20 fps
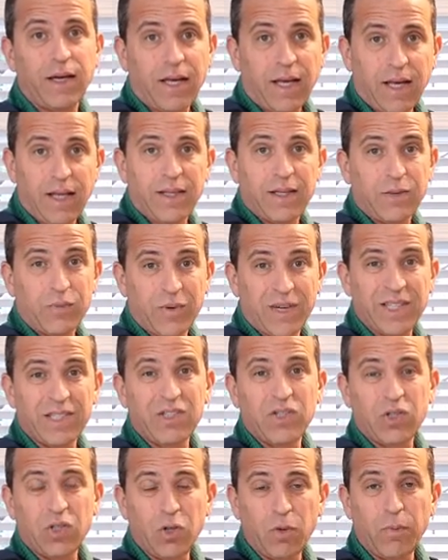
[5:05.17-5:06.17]
Again, this
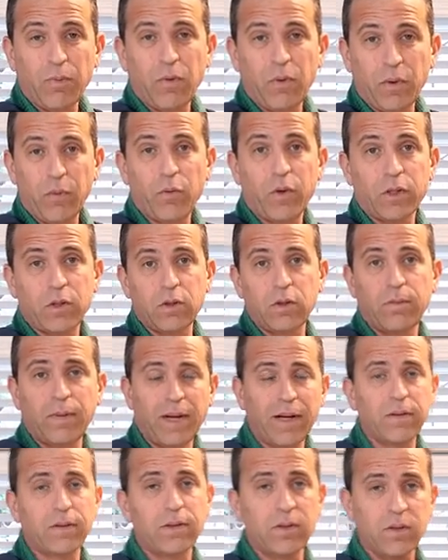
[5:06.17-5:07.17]
weighs 2.12
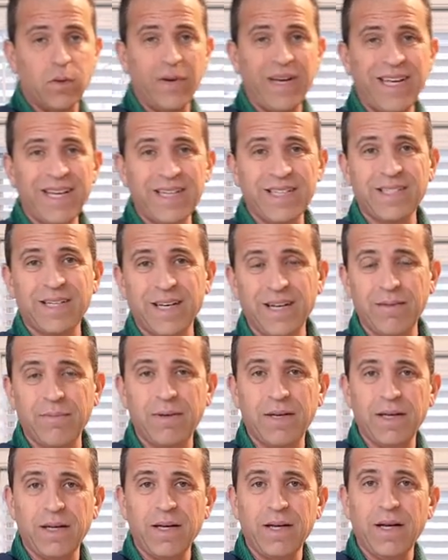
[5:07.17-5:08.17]
pounds, so it is gonna
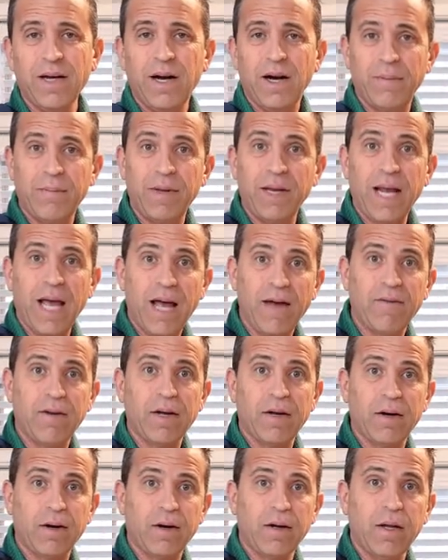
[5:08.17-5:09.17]
be a bit
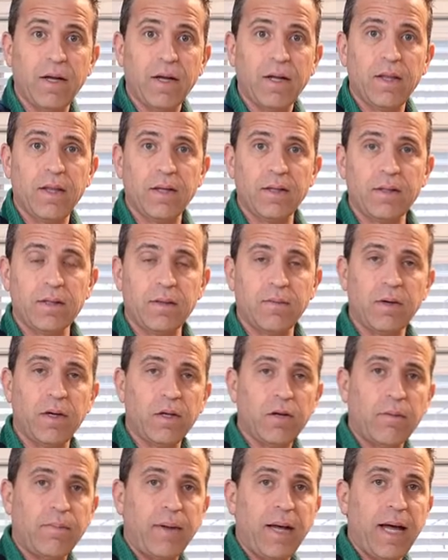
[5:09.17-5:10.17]
heavier than some
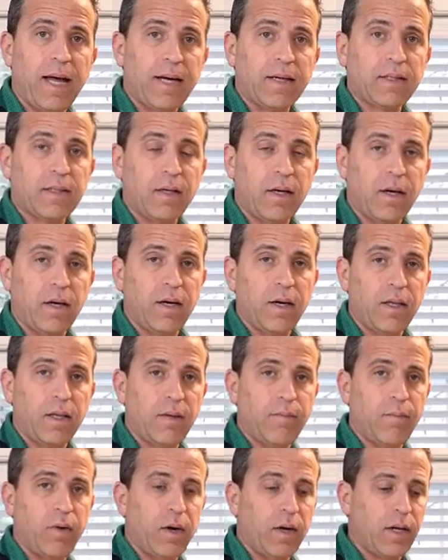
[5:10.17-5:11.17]
other packs on
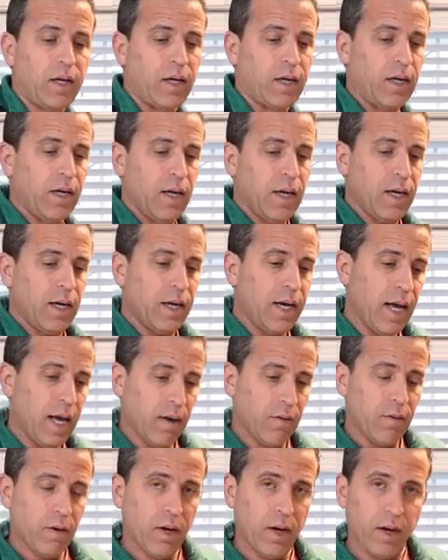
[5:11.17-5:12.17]
the market.
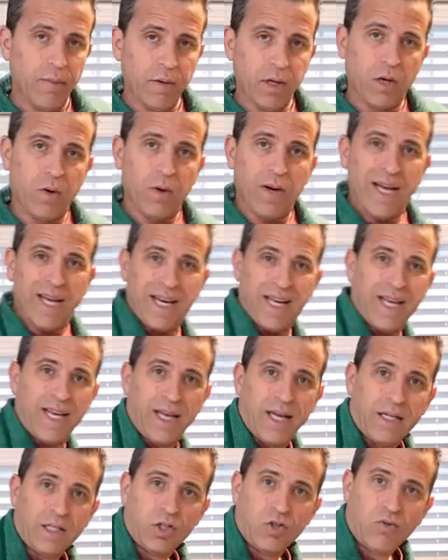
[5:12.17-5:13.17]
Now, I'm gonna go ahead and
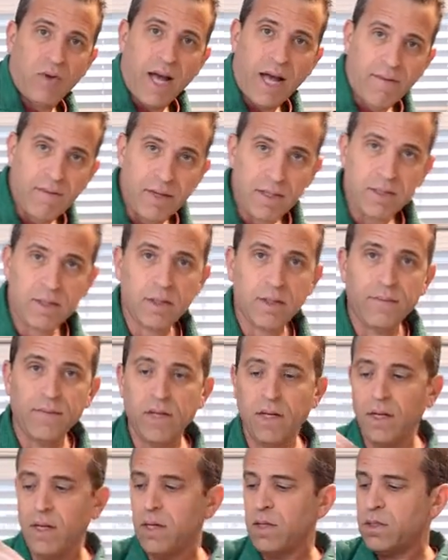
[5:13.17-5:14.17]
get Travis.
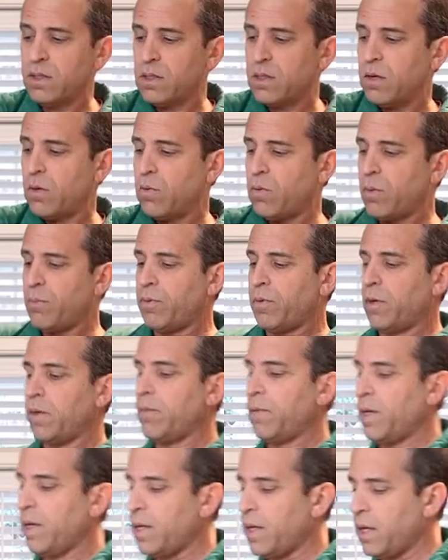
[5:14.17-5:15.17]
So we'll put
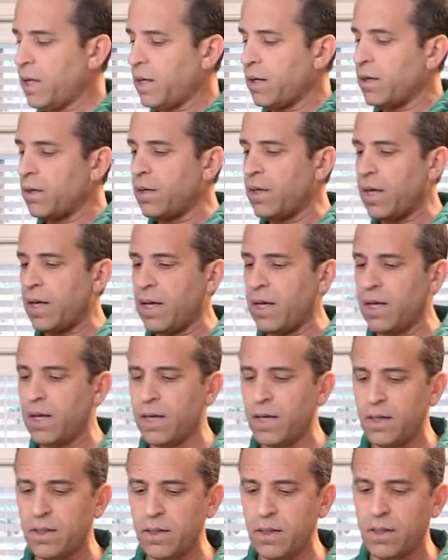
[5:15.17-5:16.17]
him in here,
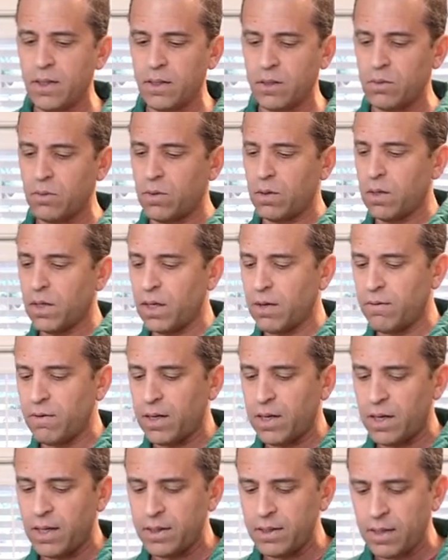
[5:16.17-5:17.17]
and this will give you
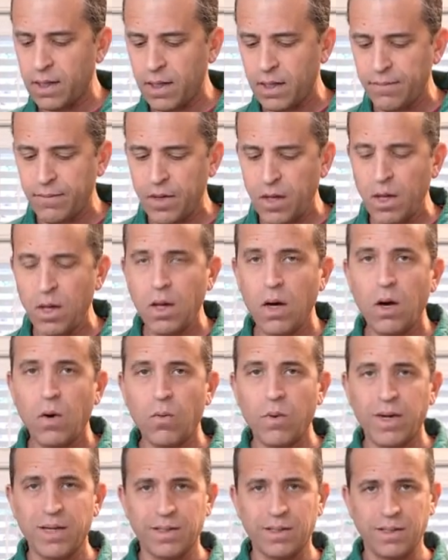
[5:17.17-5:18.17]
an idea
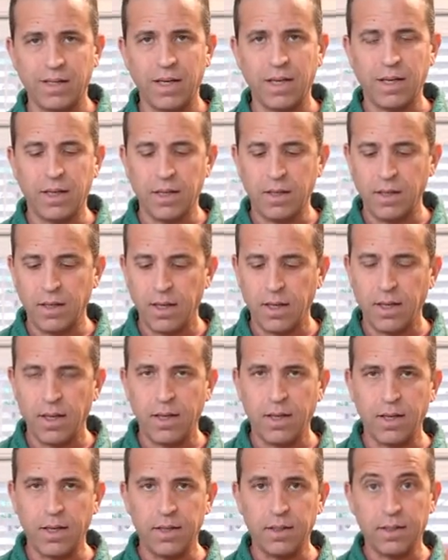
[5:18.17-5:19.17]
what it's like,
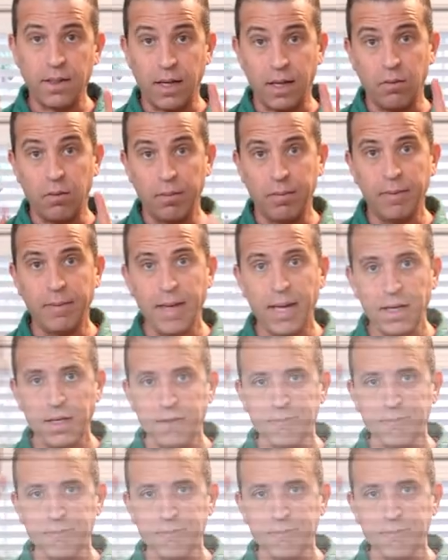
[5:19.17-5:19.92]
and I will be back.